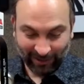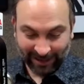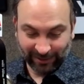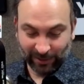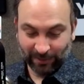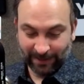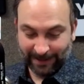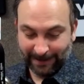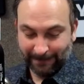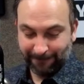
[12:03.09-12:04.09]
Okay,
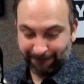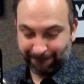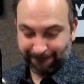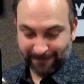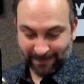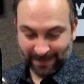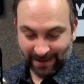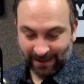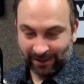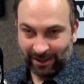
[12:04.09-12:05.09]
so
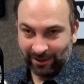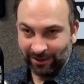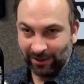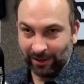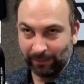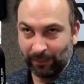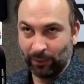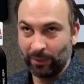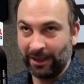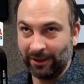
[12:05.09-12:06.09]
tell us,
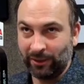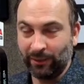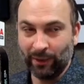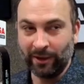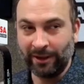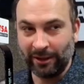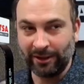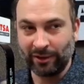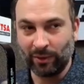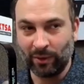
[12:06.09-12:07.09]
before we get too far into the
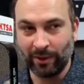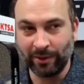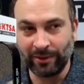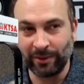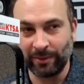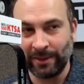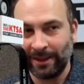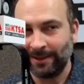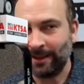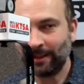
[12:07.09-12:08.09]
essential oils, so
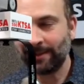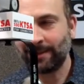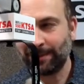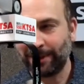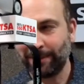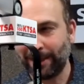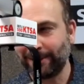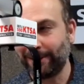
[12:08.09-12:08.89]
tell us something about the